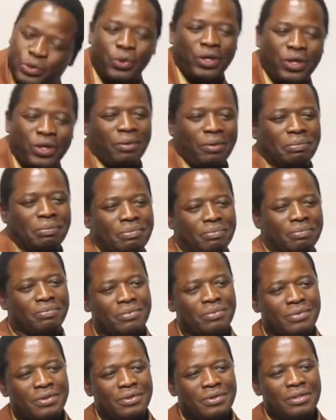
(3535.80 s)
to him.
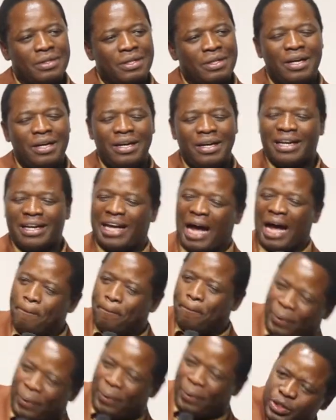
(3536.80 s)

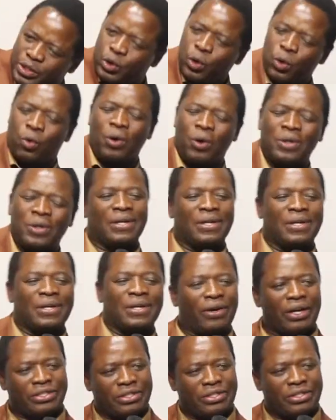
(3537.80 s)
Come back to
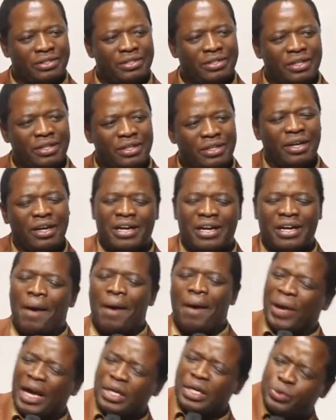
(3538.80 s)
consecration.
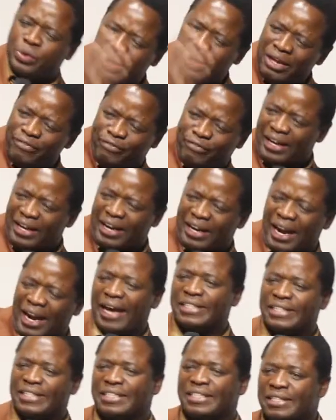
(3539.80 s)
Come back to living
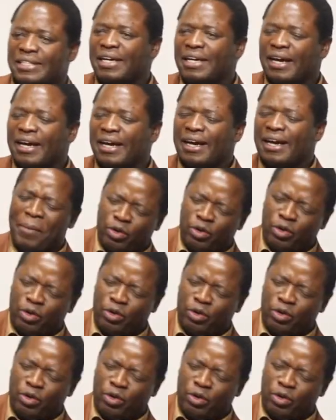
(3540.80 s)
right. Come back